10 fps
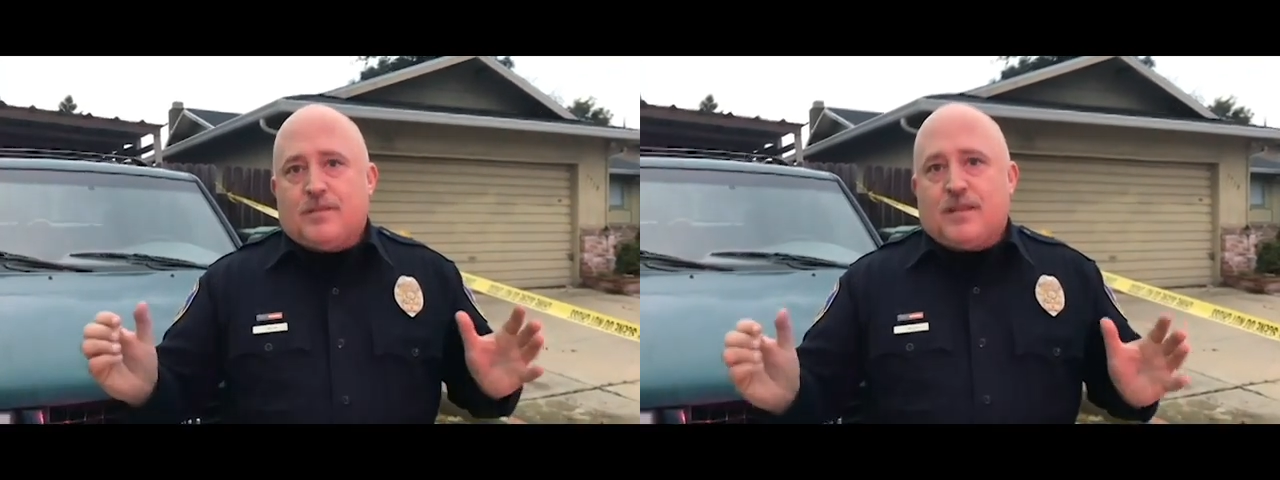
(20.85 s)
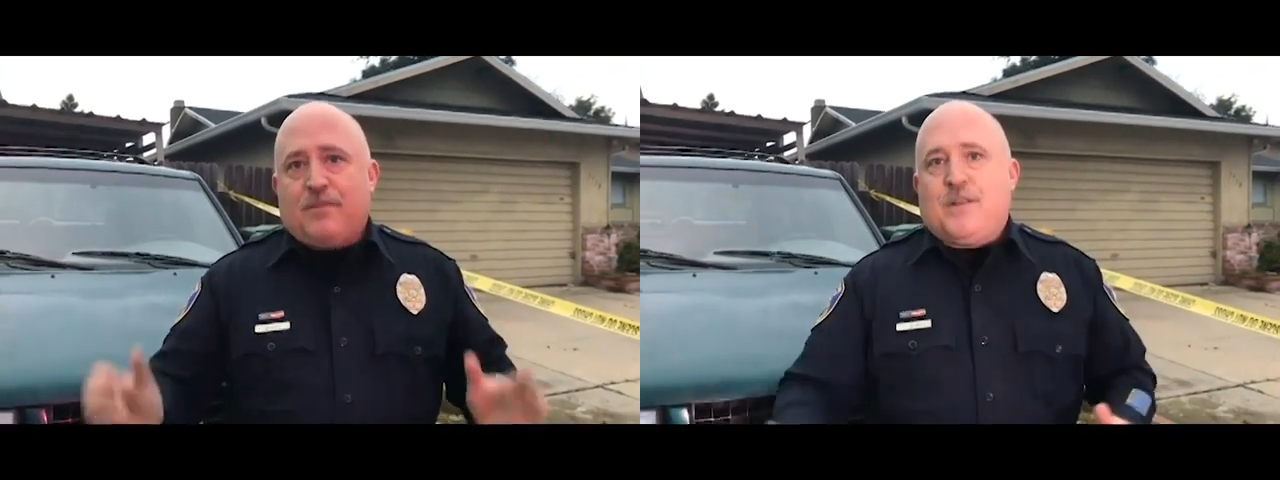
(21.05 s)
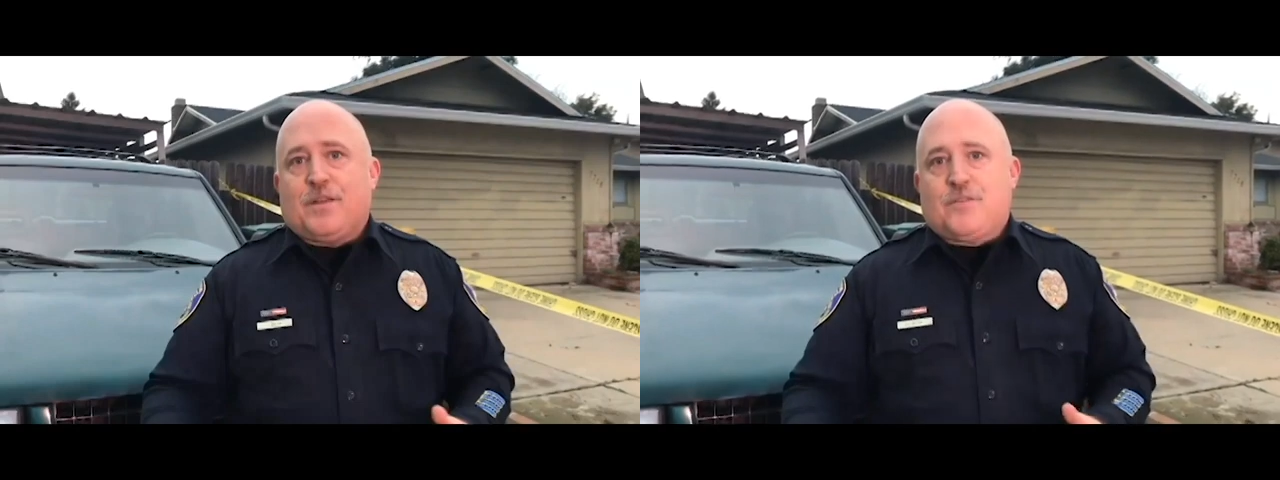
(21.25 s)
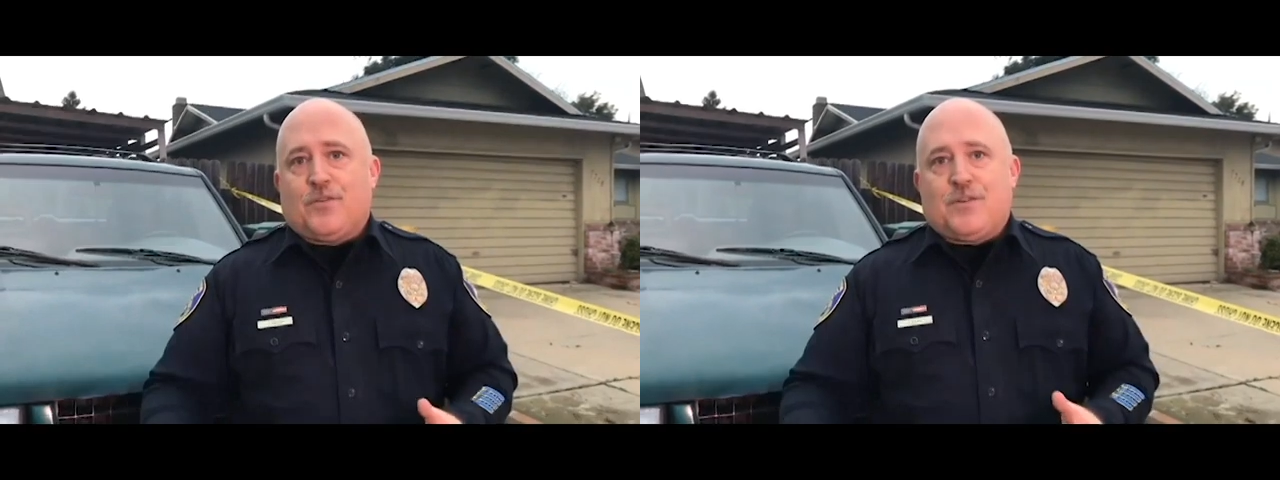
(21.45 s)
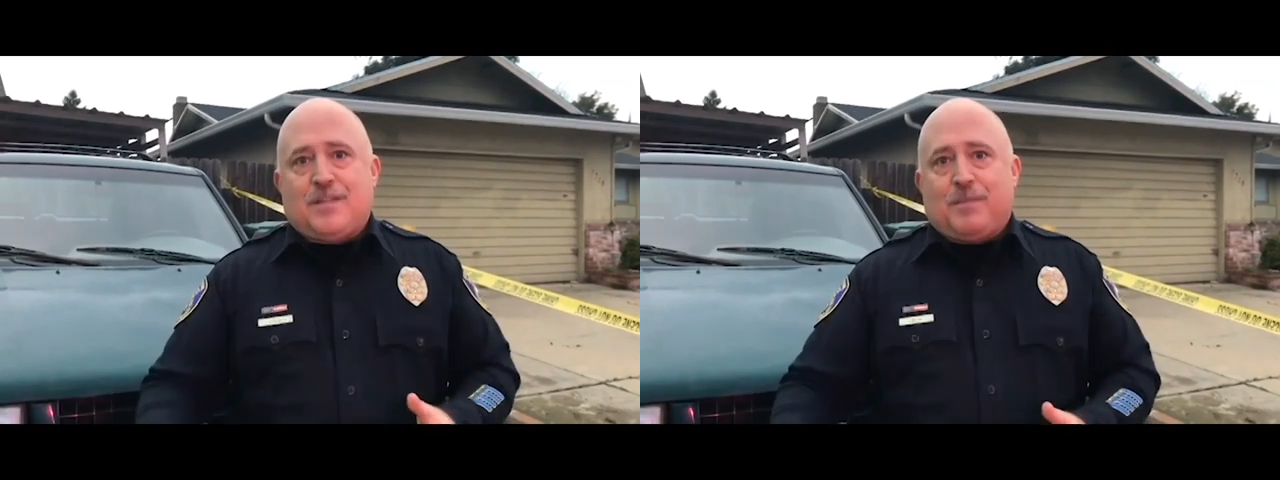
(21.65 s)
safety
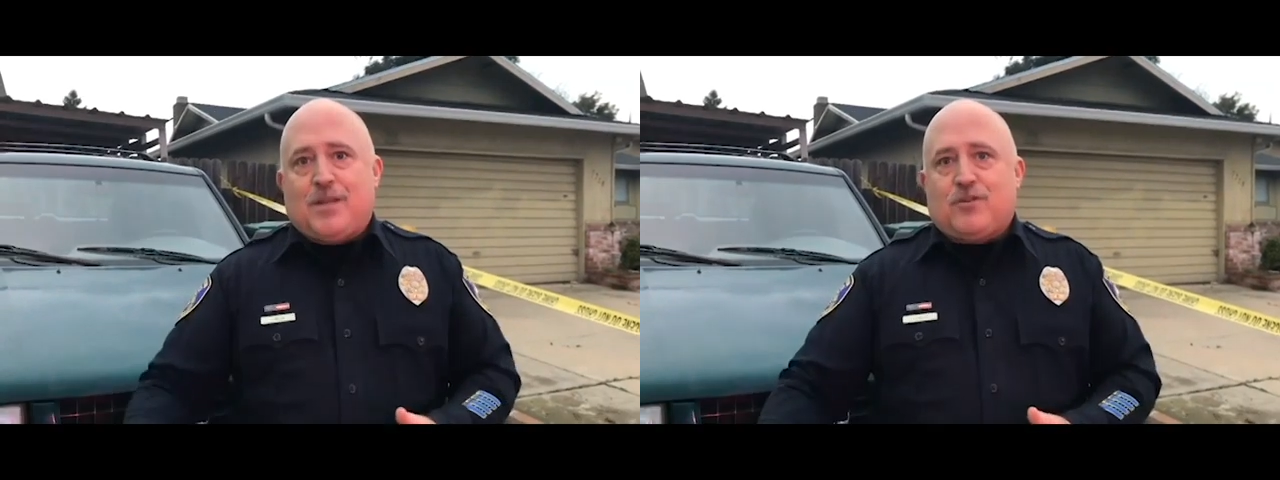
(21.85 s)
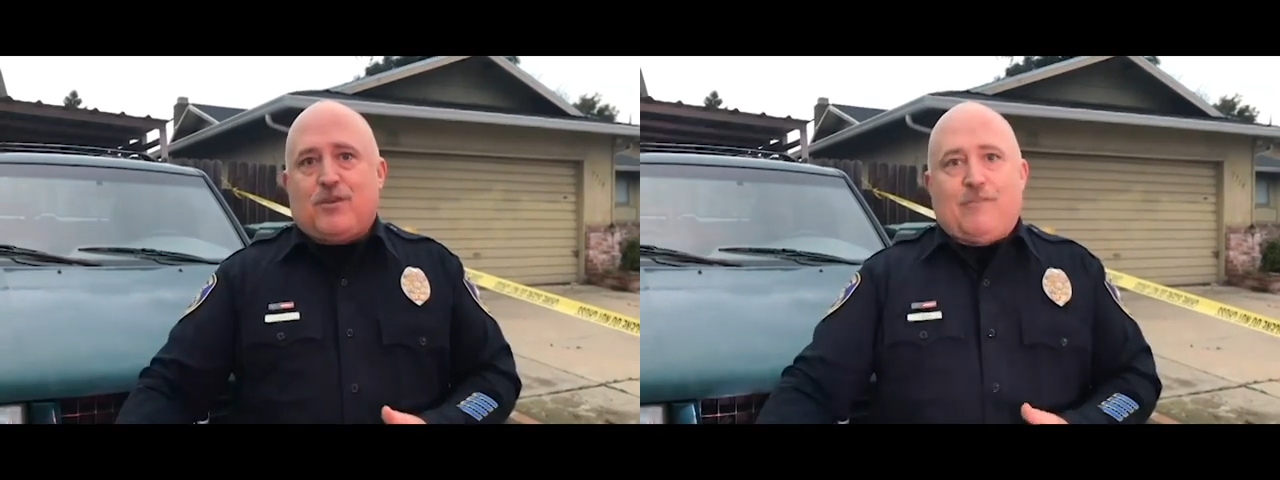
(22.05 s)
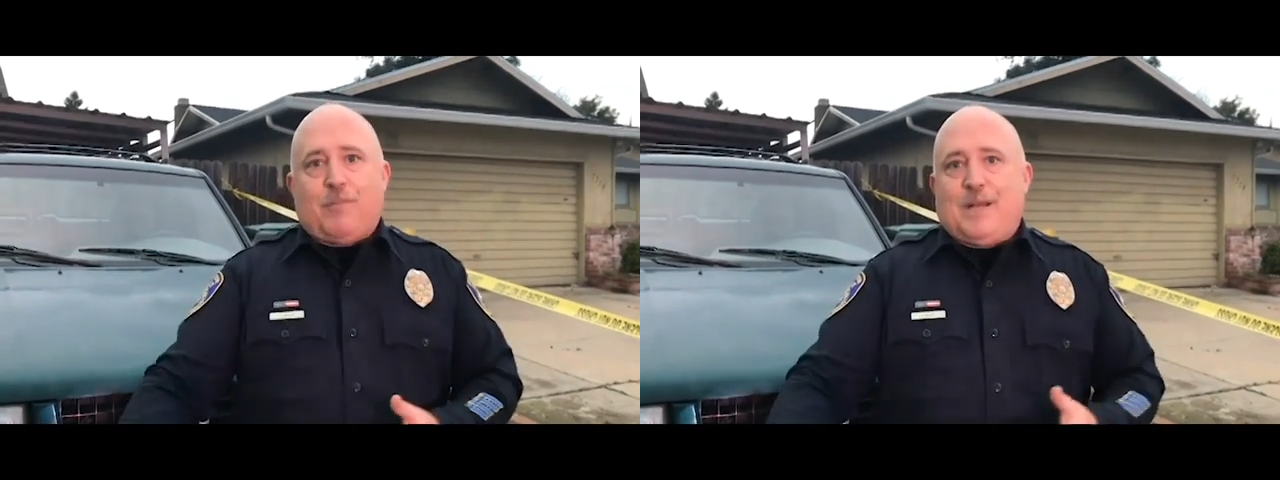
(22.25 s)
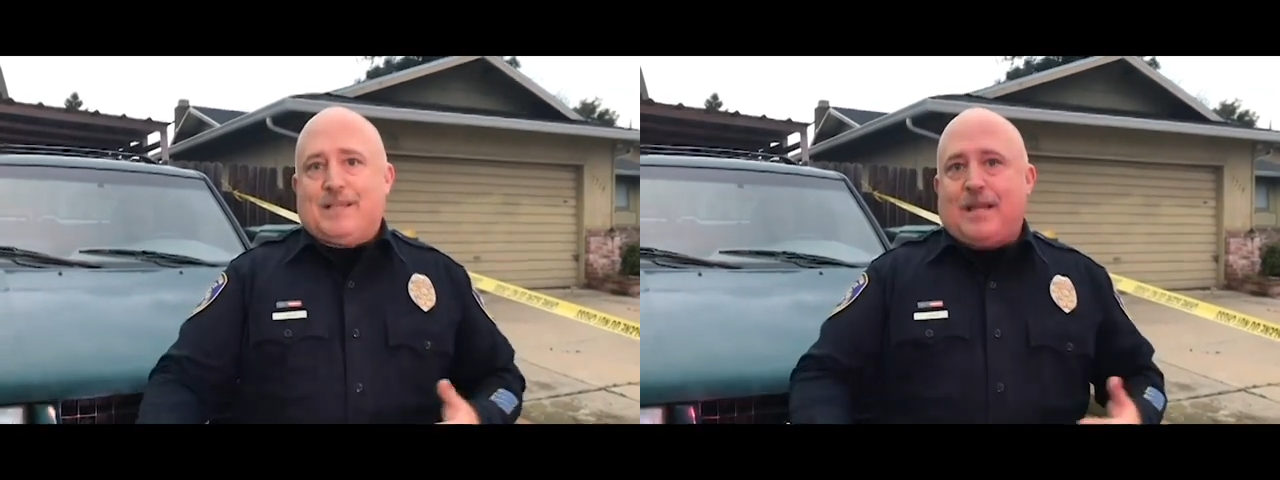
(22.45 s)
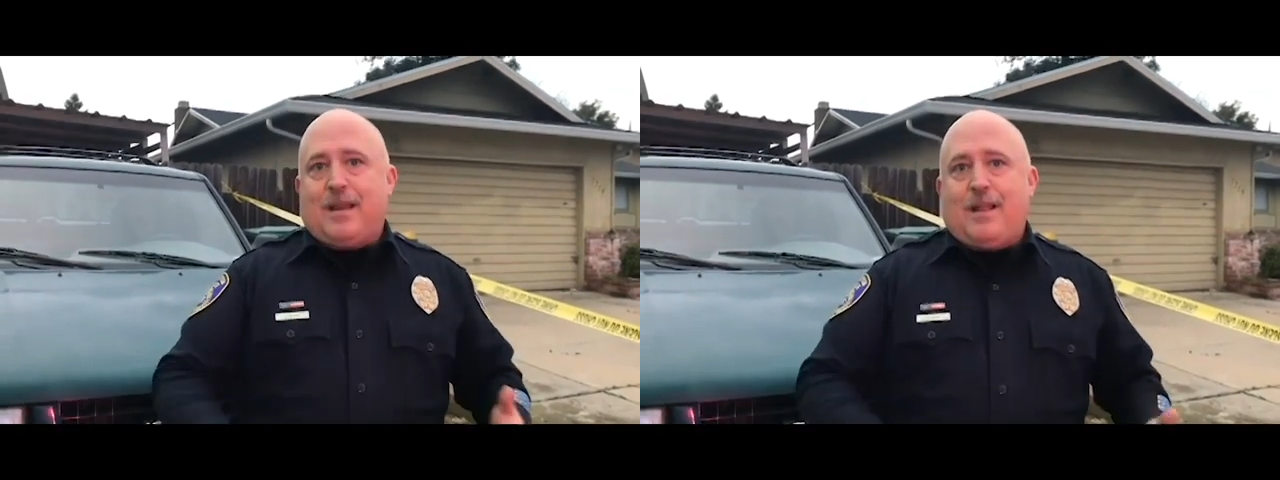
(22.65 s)
concern is to make sure
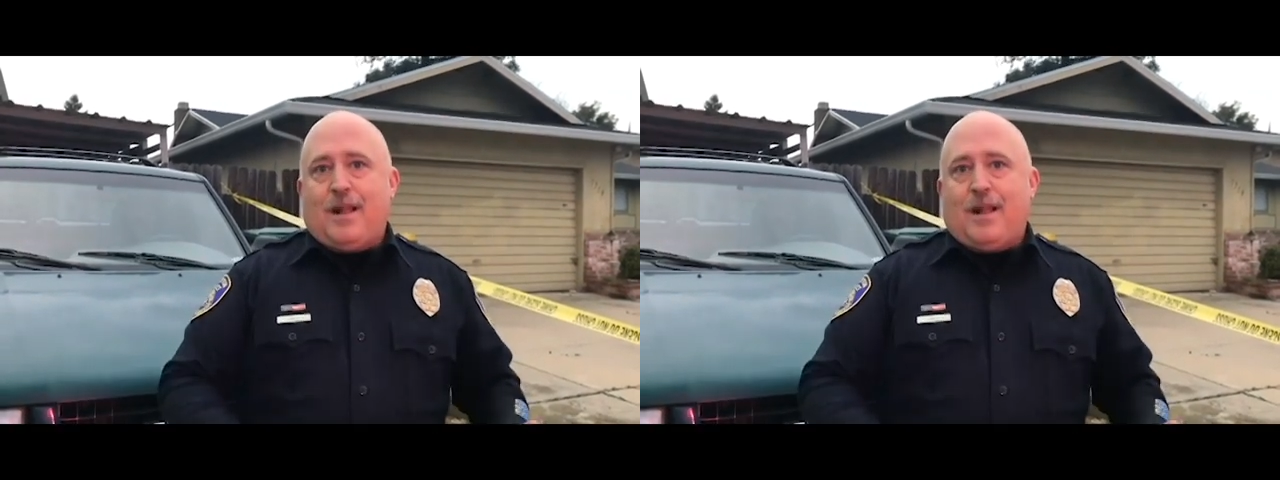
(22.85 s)
everybody's out of